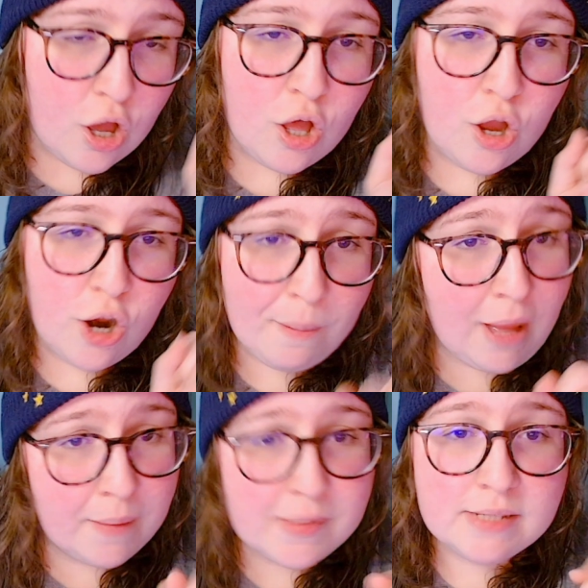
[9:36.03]
Her
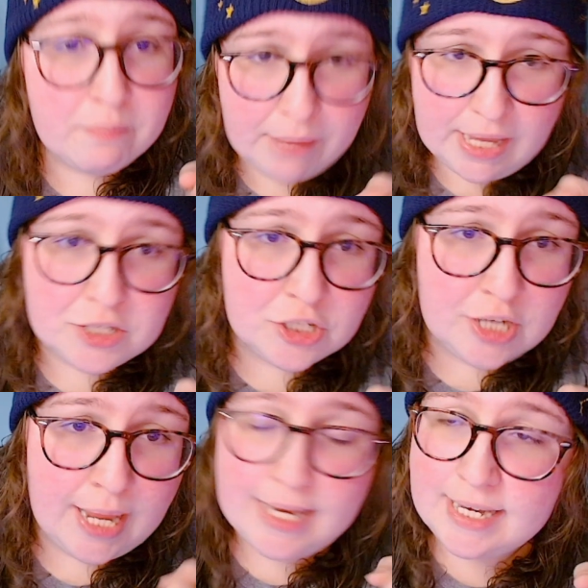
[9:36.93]
mom is a bitch
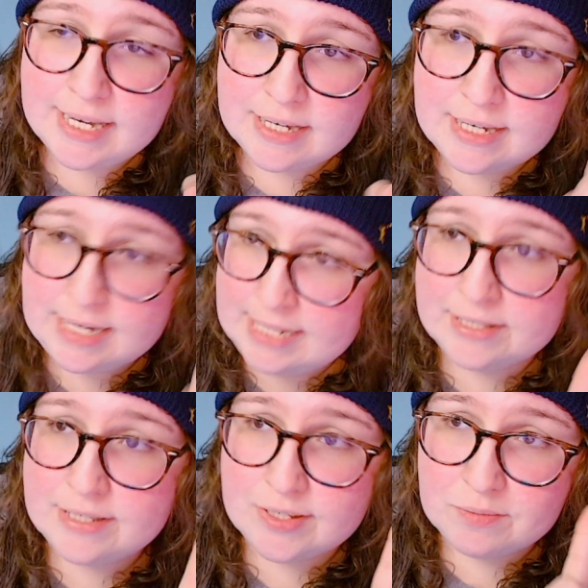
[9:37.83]
and
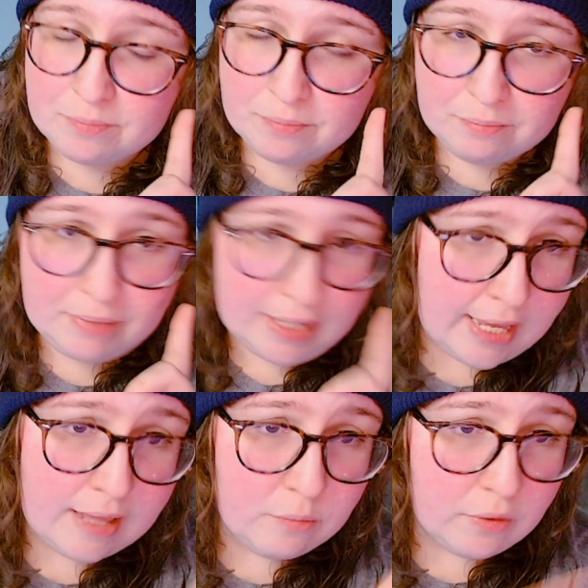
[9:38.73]
needs to be
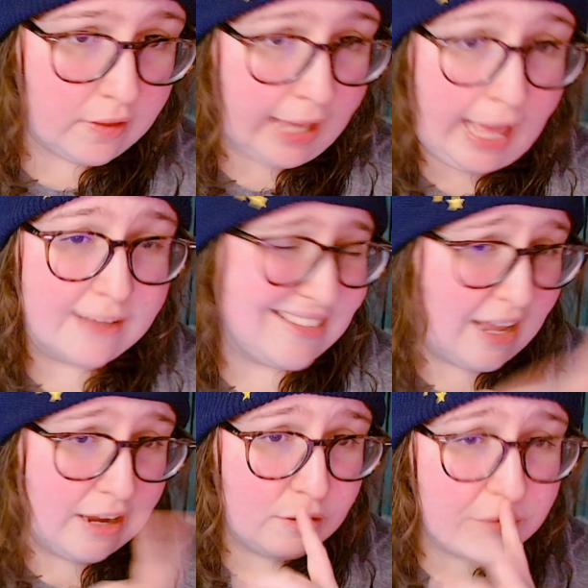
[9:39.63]
hit with a cast
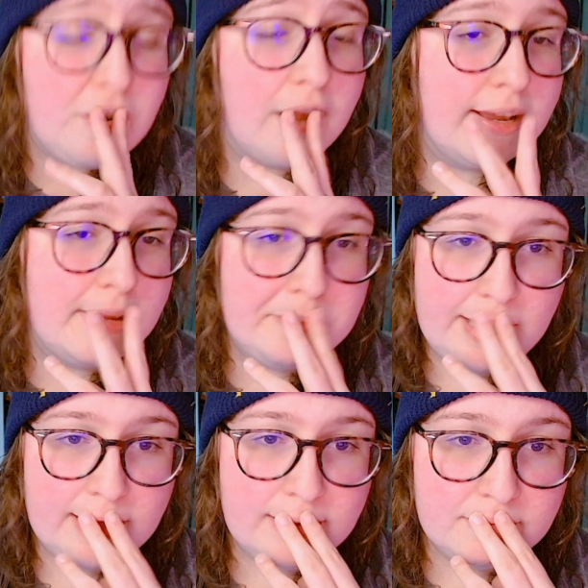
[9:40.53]
iron frying
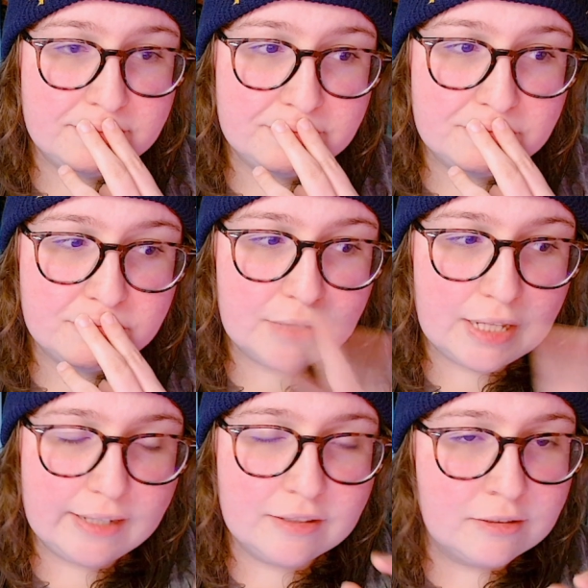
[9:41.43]
pan.
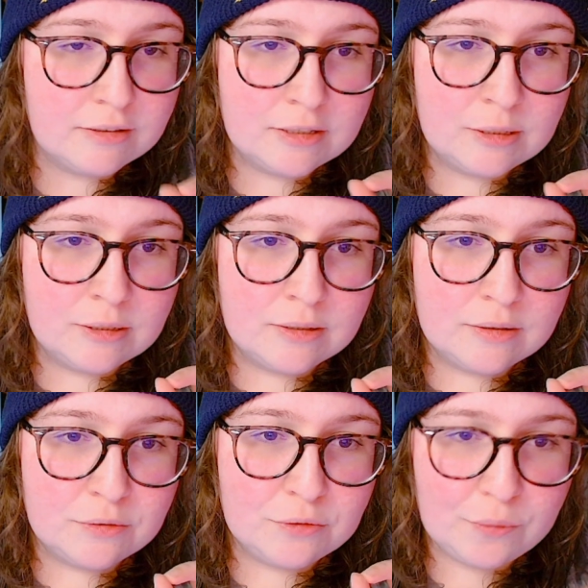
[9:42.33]
Like,
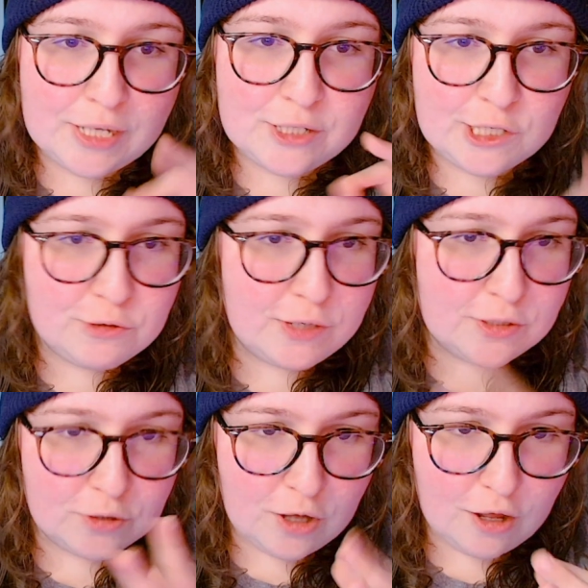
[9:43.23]
the way she treats
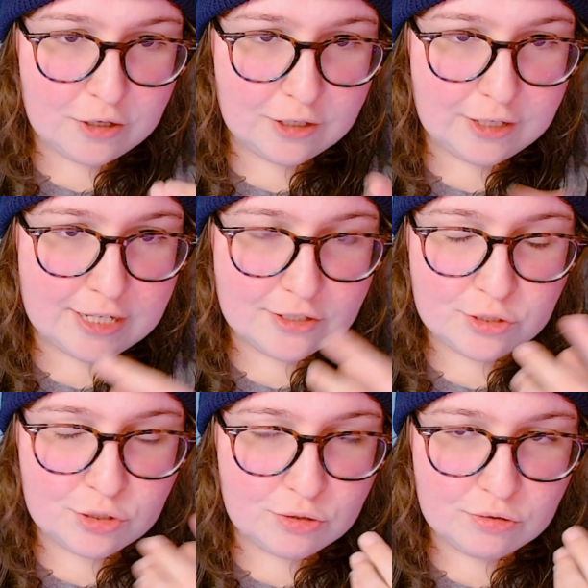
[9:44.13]
her daughter
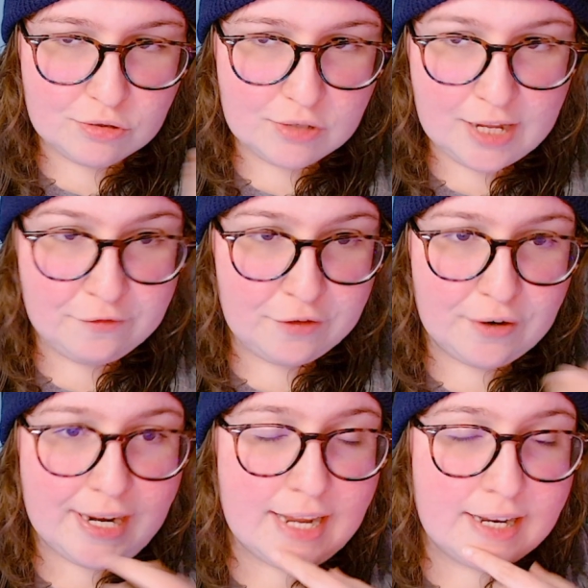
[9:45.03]
is
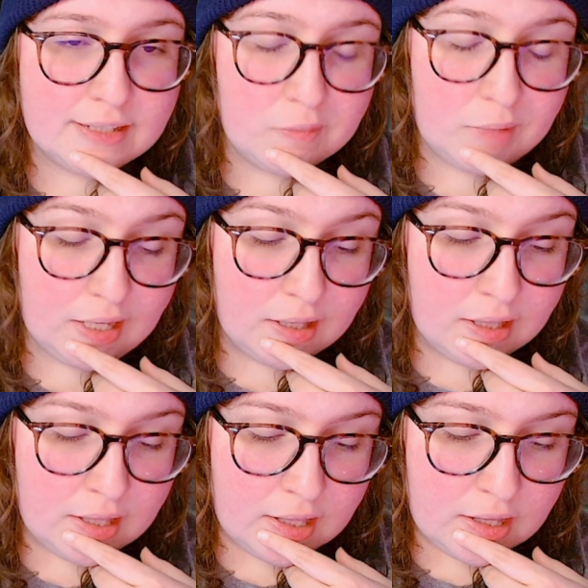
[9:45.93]
infuriating to me.
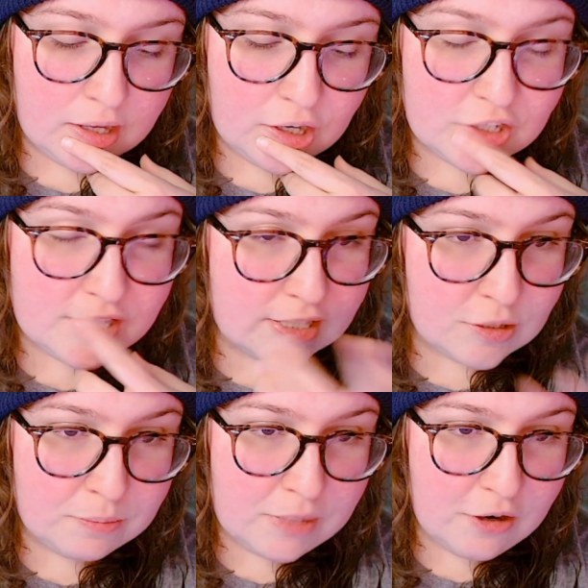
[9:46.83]
Her
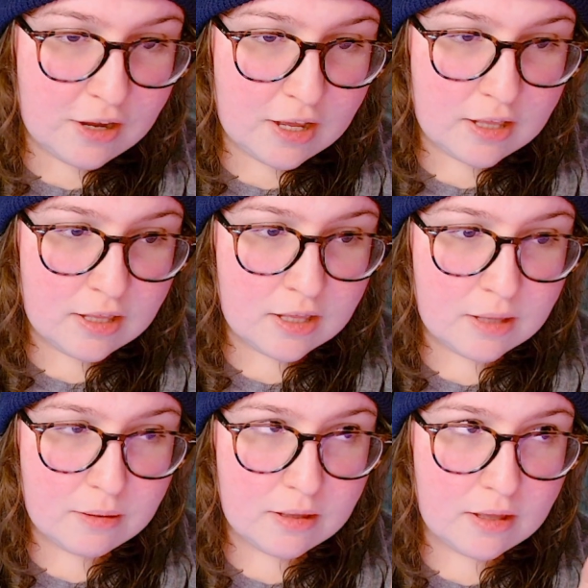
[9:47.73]
sister Mira
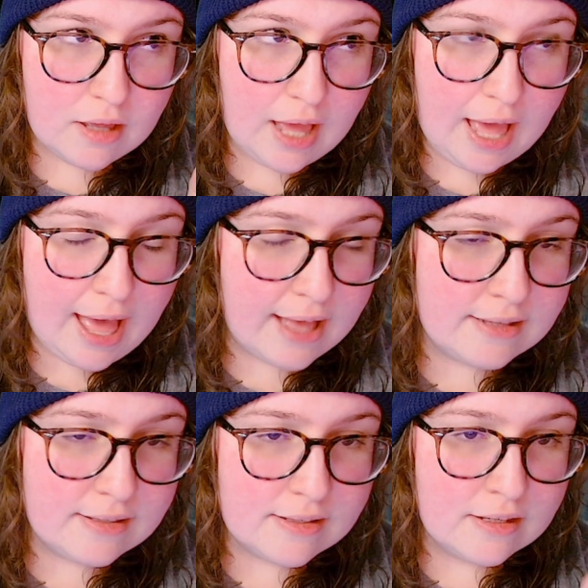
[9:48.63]

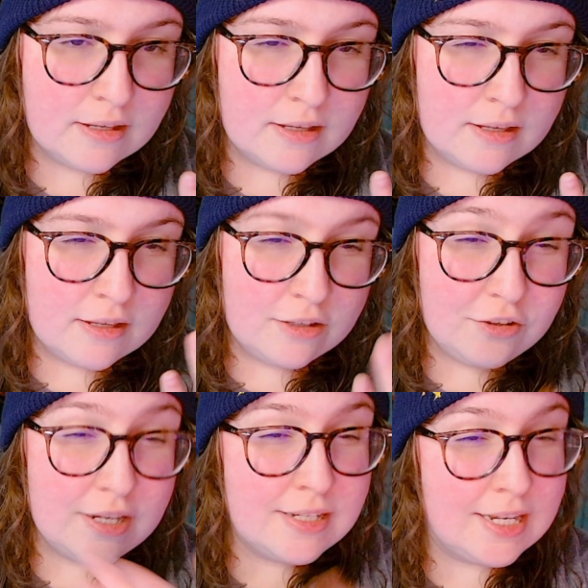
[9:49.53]
has
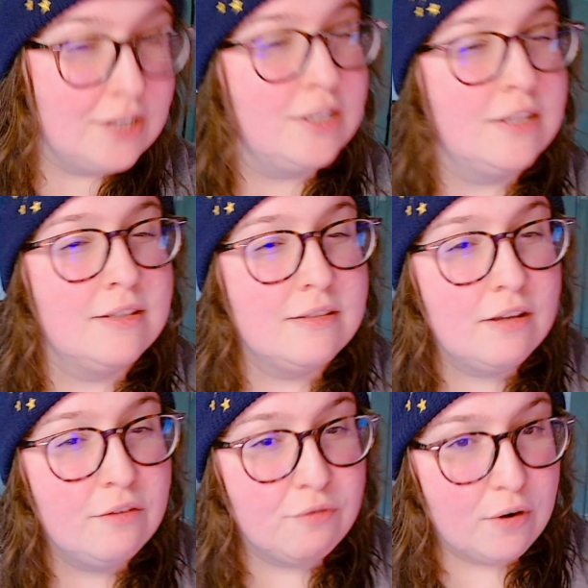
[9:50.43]
good intentions
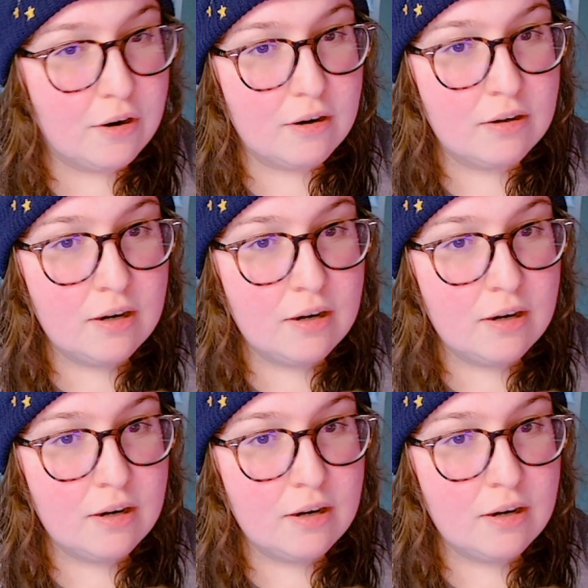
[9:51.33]
for her,